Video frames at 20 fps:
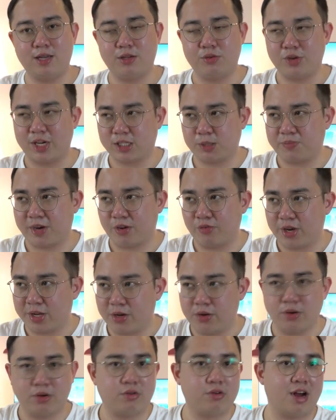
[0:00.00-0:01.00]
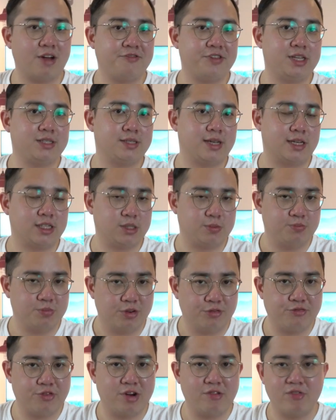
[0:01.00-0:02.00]
you expect really good graphics and
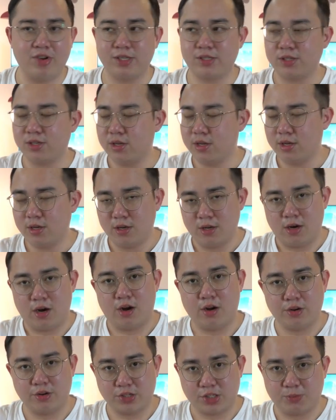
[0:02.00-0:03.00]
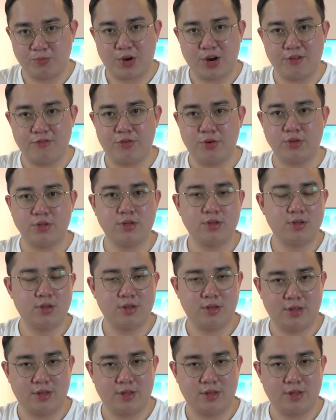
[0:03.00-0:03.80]
smooth frame rates on a smartphone.